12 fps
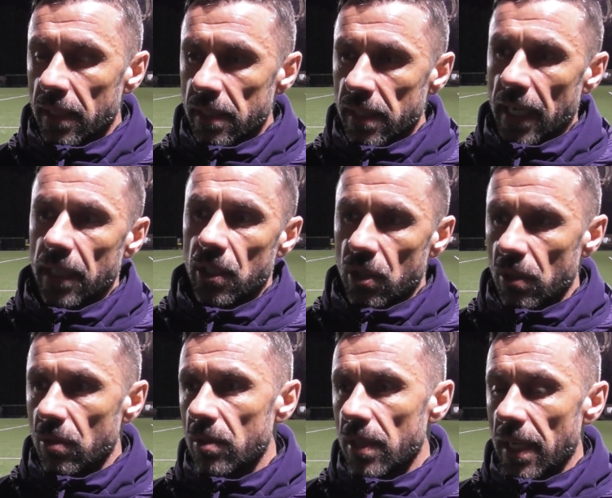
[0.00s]
Saturday,
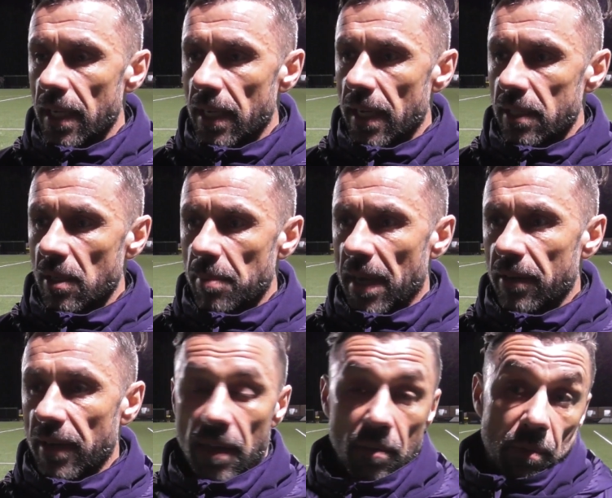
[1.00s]
Tuesday, it's
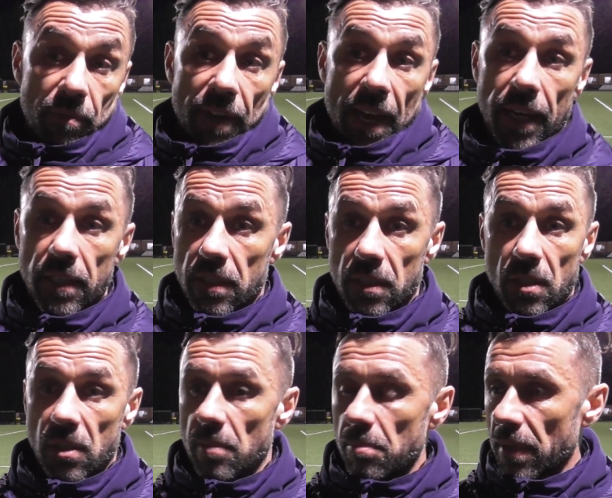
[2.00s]
about how we react. It's
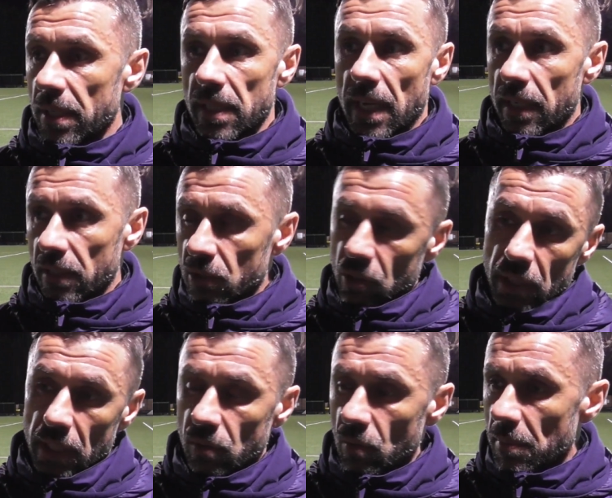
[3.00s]
as simple as that. And I just
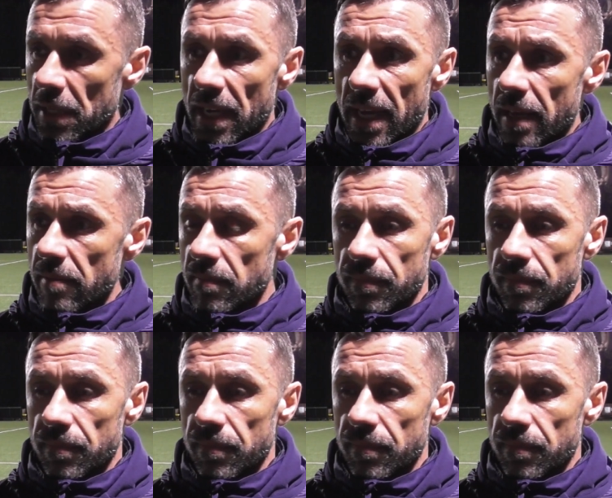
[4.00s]
said to him in there,